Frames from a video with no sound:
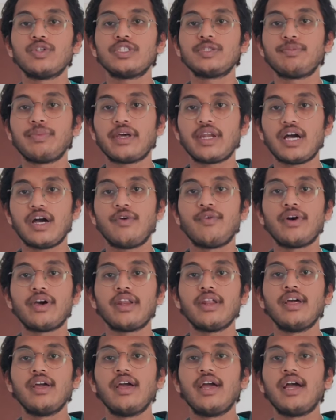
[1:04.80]
pounds per
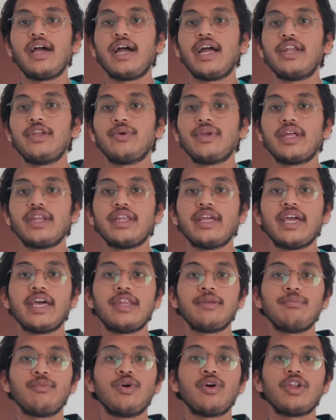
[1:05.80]
hour and you can
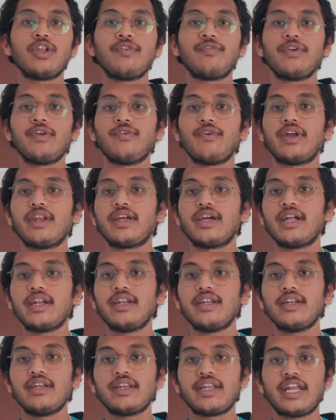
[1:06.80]
earn more if you work
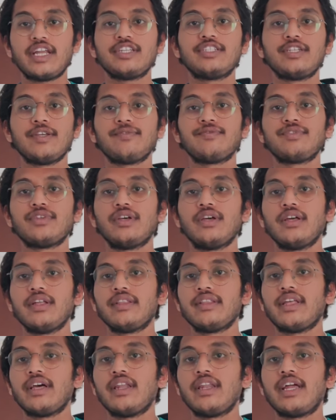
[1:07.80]
at night shifts.
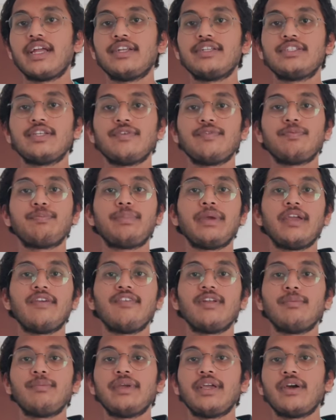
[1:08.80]
The night shift
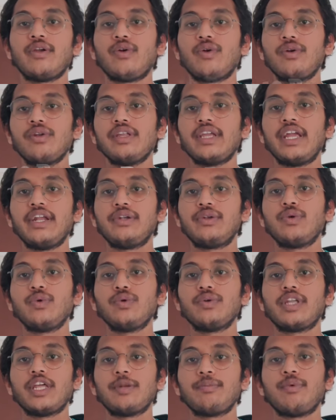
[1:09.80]
pay will be around 8
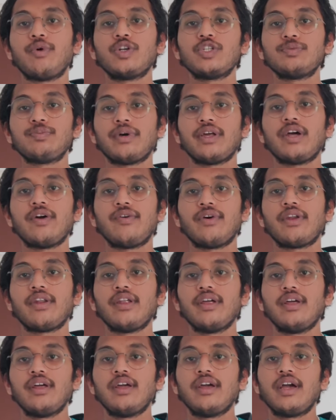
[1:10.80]
to 10 pounds per
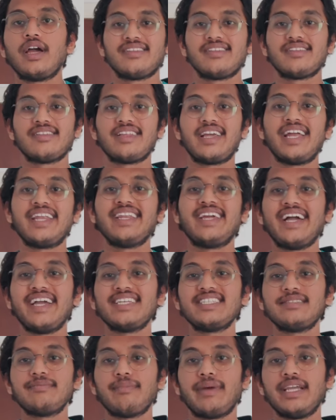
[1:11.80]
hour. And
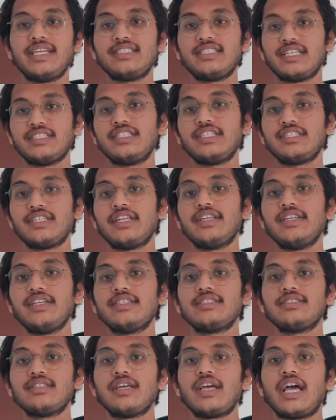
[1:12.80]
guys, my suggestion
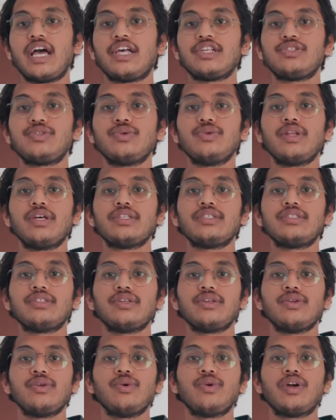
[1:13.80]
is as soon
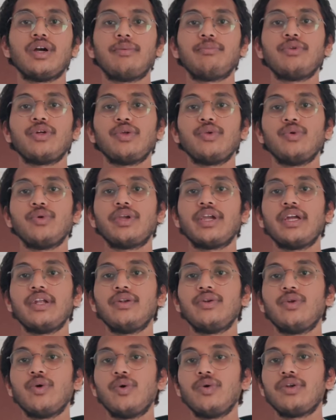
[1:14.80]
as you come
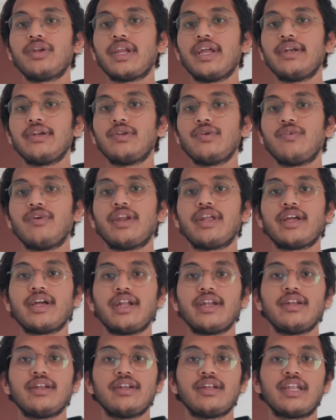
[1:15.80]
to UK, don't try to
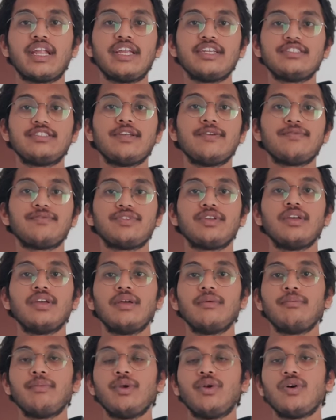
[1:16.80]
work at night shifts
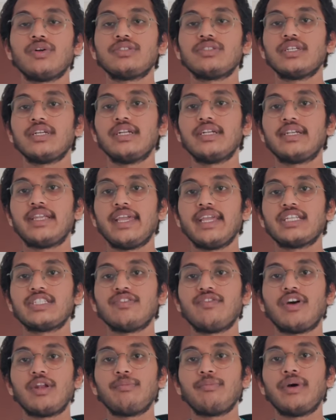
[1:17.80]
because it
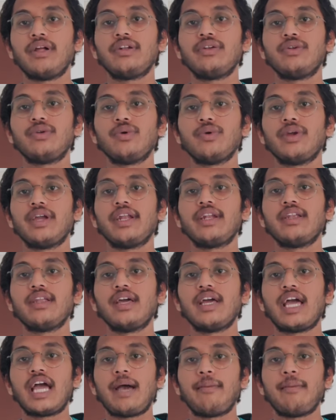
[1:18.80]
takes 1 month to get